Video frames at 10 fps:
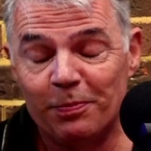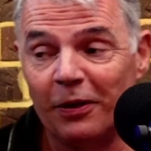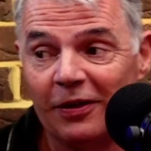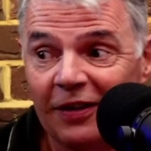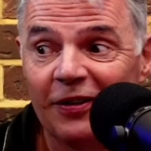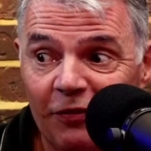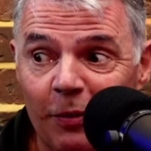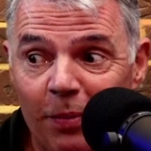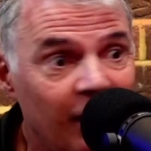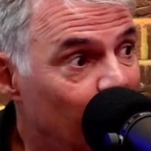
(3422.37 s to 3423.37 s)
Conservative
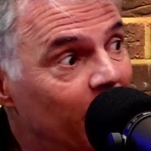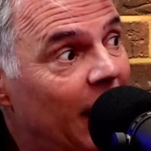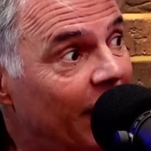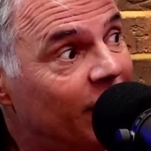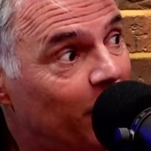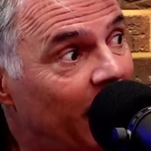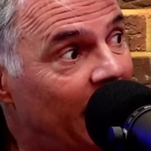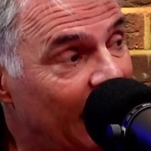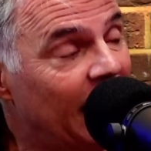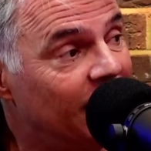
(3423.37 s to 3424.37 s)
Party will have to
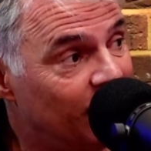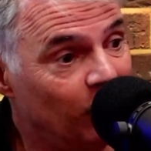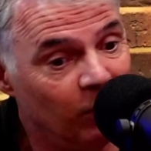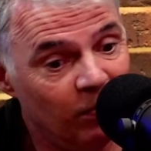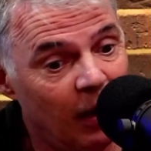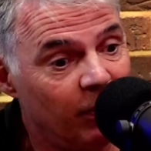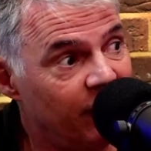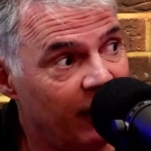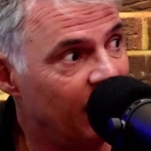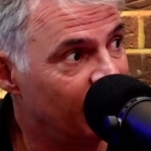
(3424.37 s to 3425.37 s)
be into double
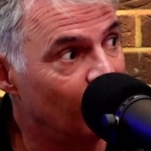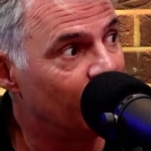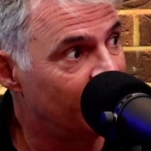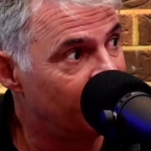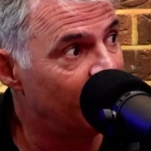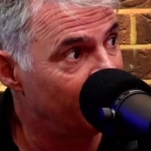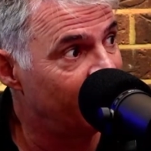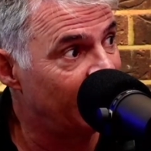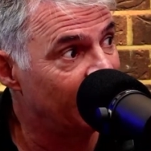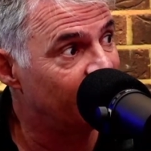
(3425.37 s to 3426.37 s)
figures, not to triple
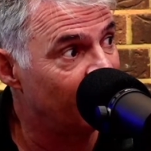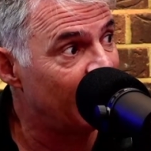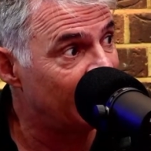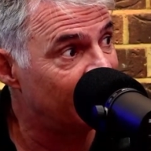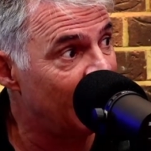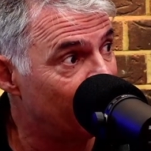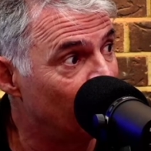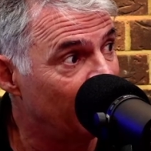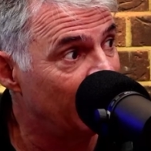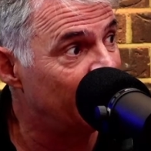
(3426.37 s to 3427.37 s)
figures, for that to happen
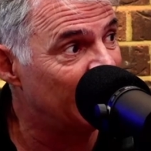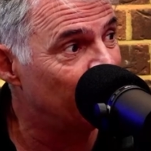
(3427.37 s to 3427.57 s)
when it needs to be.